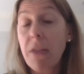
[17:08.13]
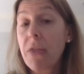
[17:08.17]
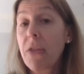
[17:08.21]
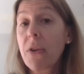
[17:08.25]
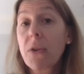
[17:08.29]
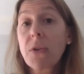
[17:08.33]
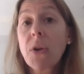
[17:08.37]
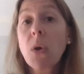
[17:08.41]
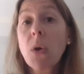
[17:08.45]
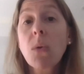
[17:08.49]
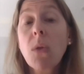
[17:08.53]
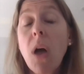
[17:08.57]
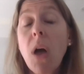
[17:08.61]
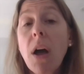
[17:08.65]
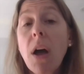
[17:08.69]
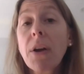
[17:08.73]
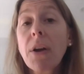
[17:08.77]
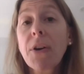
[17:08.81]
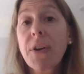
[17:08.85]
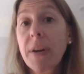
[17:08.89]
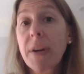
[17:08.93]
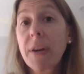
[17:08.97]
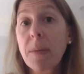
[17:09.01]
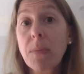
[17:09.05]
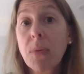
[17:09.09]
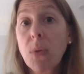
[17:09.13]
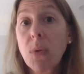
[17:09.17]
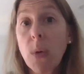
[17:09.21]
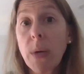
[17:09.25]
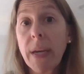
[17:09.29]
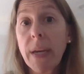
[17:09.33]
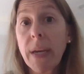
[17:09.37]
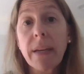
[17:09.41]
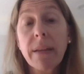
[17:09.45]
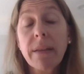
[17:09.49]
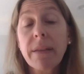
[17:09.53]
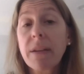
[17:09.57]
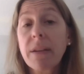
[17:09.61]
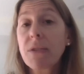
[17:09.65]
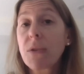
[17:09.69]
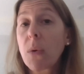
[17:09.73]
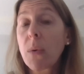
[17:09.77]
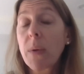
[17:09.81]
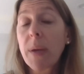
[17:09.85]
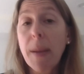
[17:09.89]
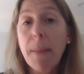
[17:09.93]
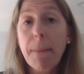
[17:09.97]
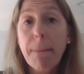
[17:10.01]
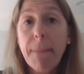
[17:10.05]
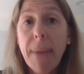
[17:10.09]
They're no longer an employee. They
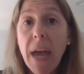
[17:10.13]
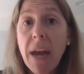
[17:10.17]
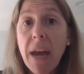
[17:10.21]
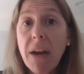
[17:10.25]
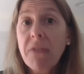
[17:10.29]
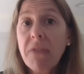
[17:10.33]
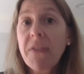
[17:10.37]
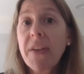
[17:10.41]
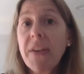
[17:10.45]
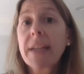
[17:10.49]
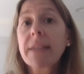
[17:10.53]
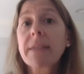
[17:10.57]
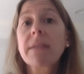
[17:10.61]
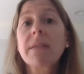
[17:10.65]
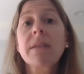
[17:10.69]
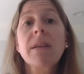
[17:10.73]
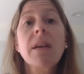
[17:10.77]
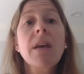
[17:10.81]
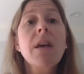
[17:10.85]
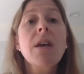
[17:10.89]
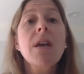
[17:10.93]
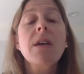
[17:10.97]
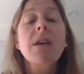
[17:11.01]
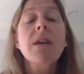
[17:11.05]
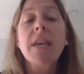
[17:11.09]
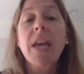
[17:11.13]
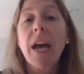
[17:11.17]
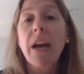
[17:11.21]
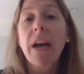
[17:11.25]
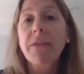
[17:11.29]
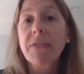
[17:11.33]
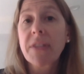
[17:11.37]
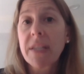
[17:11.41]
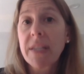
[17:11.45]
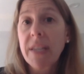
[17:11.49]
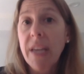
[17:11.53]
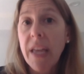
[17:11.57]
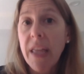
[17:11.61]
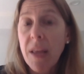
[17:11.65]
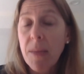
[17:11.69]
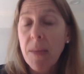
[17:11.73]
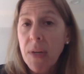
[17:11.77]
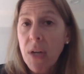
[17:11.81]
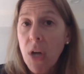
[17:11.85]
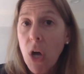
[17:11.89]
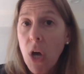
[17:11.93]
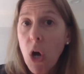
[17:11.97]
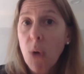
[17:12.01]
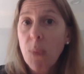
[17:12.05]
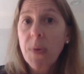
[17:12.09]
don't get benefits. You have to send them a
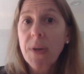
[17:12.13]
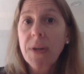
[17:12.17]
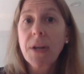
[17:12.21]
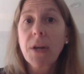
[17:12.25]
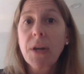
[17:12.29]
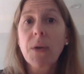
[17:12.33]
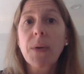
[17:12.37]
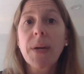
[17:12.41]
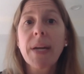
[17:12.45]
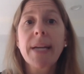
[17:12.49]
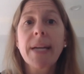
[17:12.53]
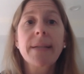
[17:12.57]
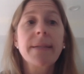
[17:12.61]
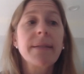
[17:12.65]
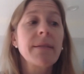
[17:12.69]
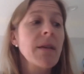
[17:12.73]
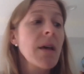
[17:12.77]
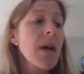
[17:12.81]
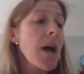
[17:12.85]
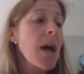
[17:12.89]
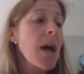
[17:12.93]
COBRA notice.